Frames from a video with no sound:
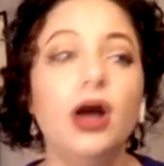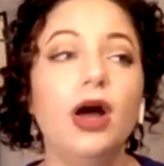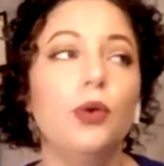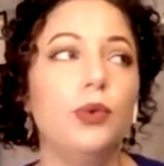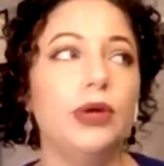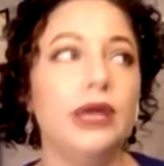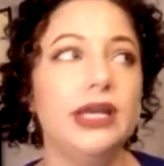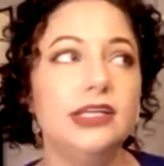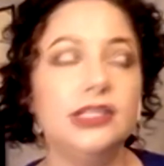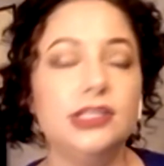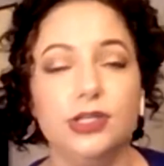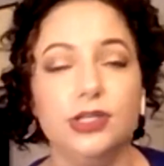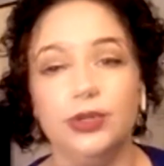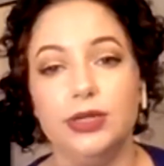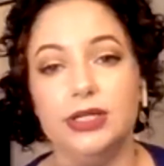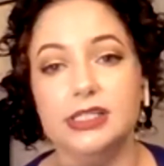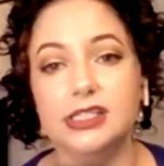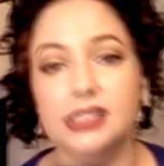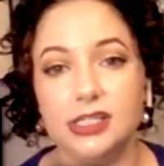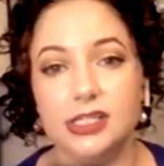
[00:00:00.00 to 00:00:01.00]
we need to do
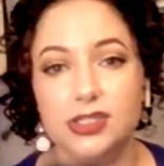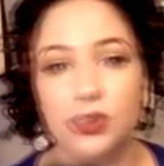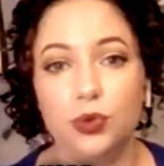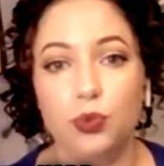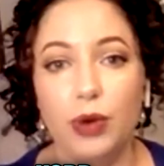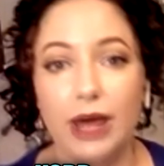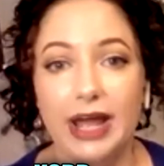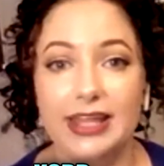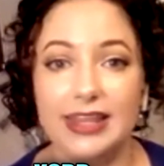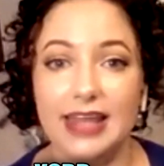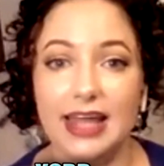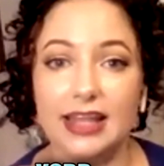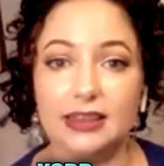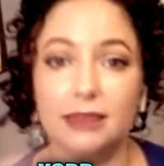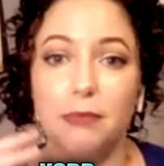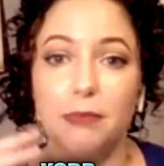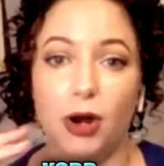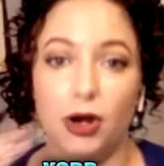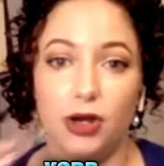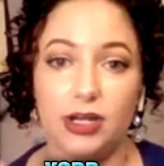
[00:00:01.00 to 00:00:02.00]
it in such a way that the
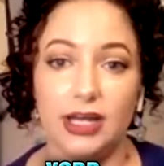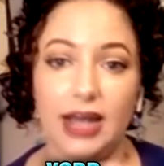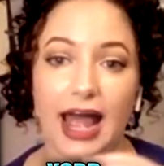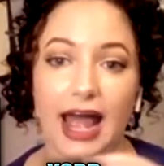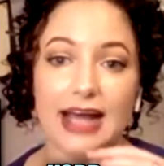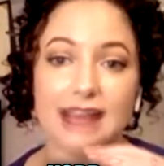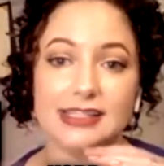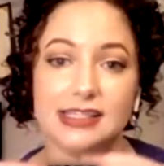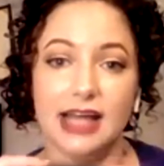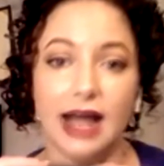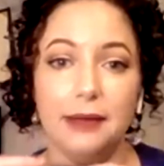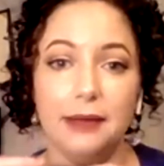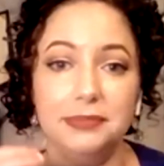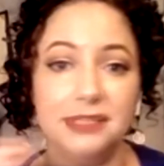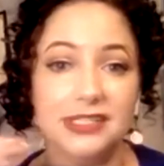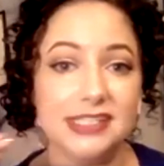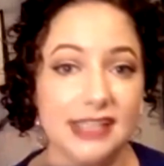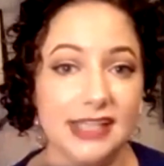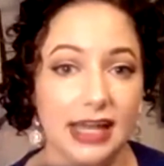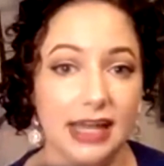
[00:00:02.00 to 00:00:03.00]
market has time to
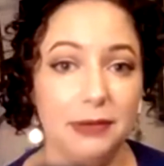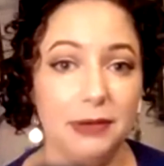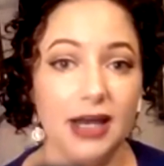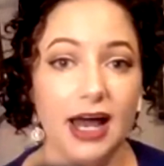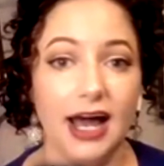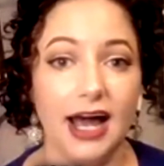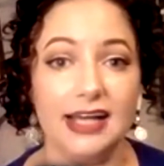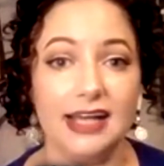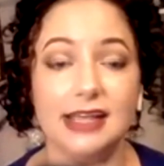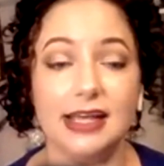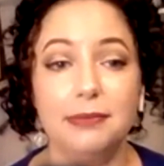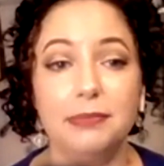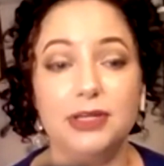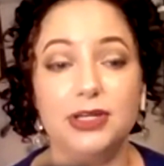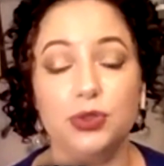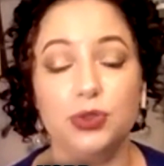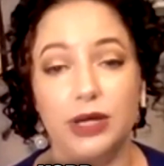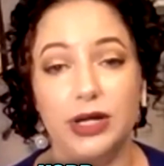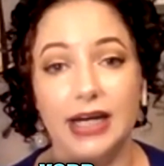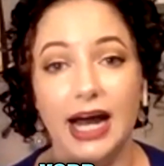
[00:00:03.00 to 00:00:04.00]
stabilize in
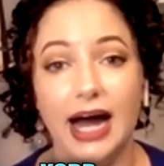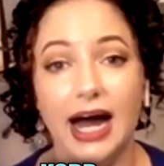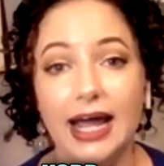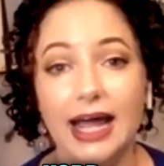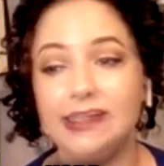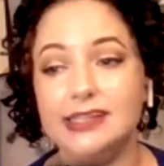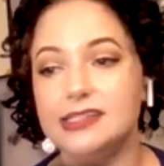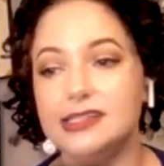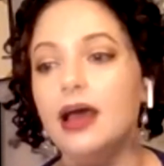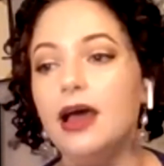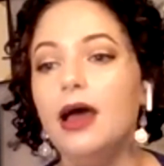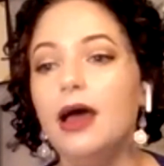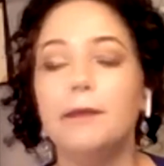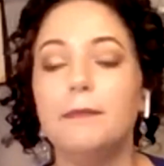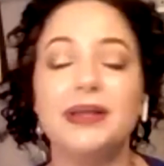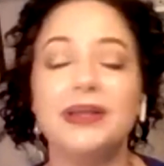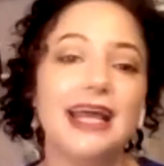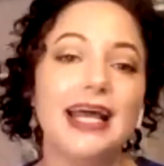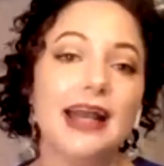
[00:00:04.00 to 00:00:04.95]
between hikes. But then